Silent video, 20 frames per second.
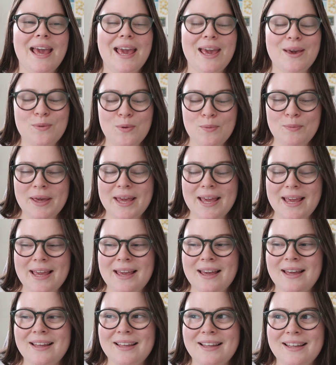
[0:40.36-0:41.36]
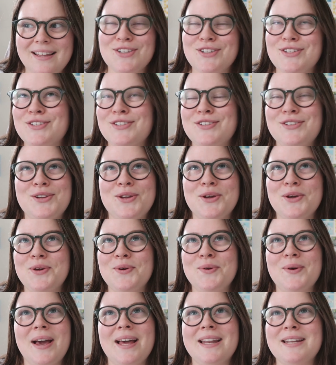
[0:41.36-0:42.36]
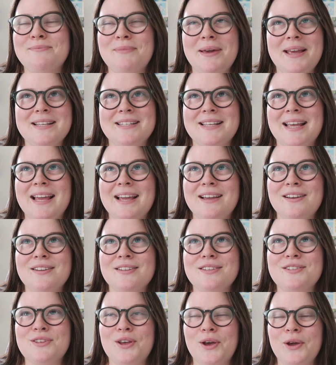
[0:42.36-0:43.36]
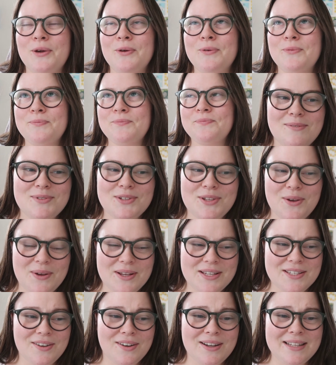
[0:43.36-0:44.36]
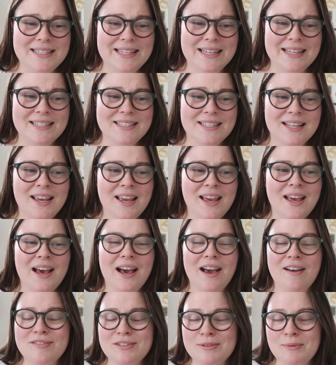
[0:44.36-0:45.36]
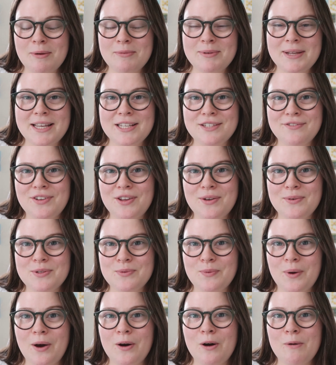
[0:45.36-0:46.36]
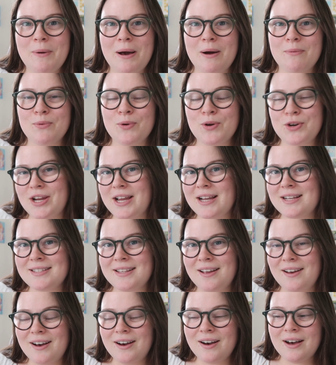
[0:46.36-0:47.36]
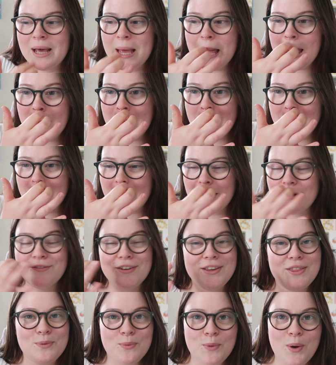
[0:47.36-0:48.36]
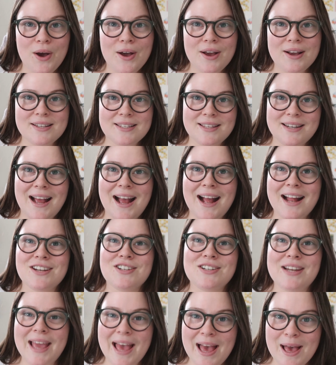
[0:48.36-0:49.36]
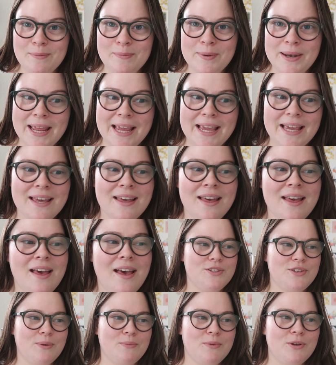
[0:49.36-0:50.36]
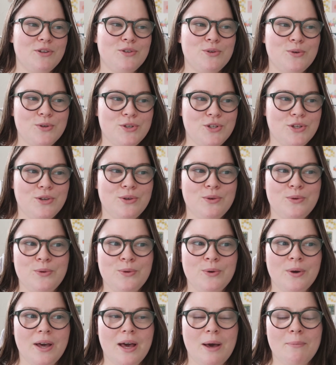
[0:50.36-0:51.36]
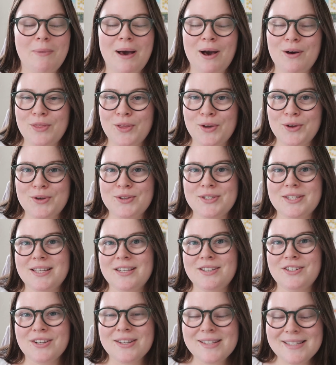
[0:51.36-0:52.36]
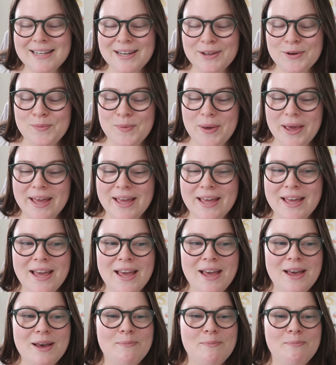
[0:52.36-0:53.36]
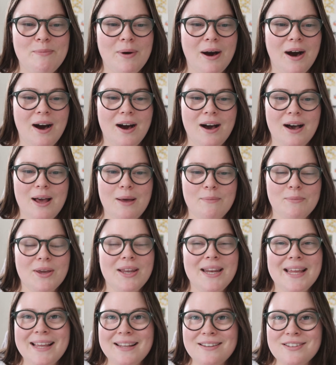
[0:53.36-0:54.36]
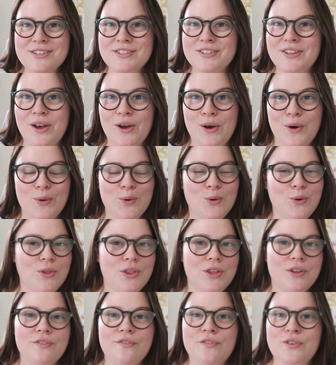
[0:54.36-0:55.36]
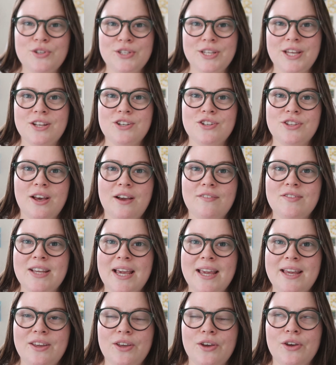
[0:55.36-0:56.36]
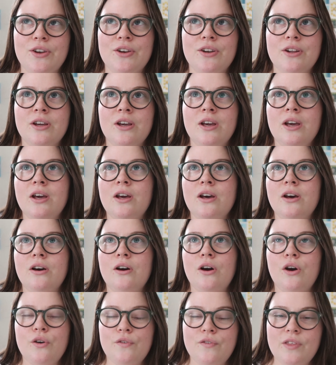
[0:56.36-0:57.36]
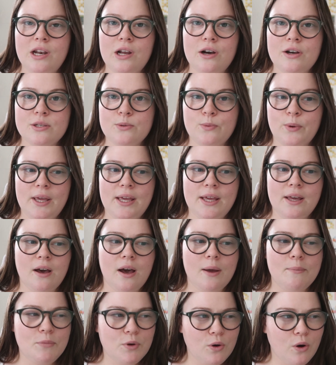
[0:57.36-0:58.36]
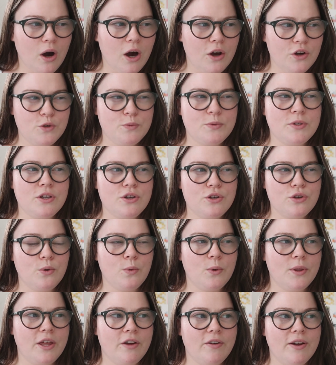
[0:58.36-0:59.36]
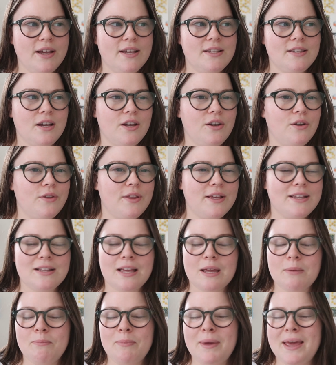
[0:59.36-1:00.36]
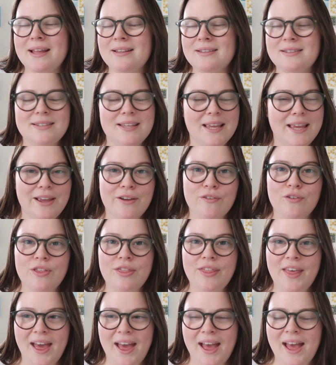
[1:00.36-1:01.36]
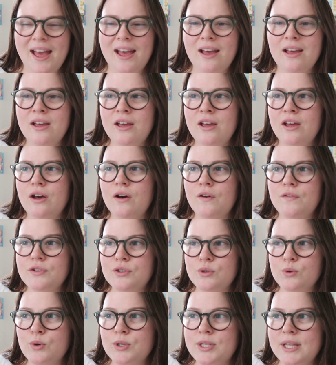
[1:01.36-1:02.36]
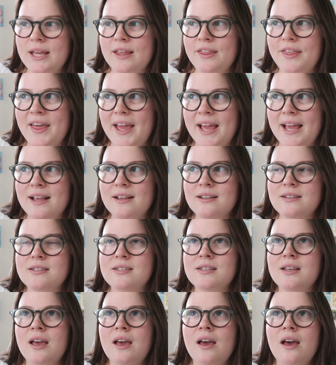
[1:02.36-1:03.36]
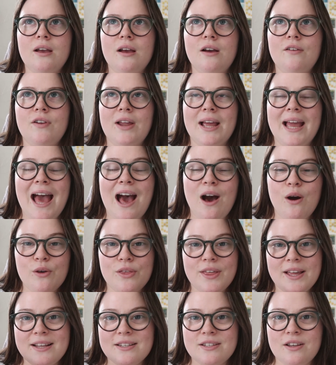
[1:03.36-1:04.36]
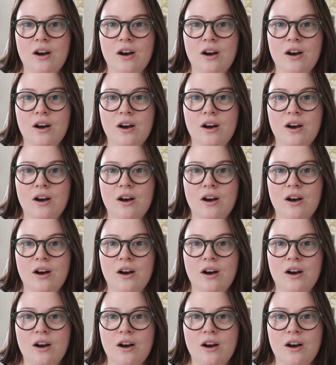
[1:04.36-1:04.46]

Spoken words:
it will be just new and amazing. So I'm so excited. I have some updates for you as well about projects that are kind of in the works and are actually happening, so I'm going to talk to you about those in just a little bit. But I'm going to insert all the footage that I've taken over the last week. I'm not 100% sure what there is. I know there's like bits here and there of sorting things, of like how things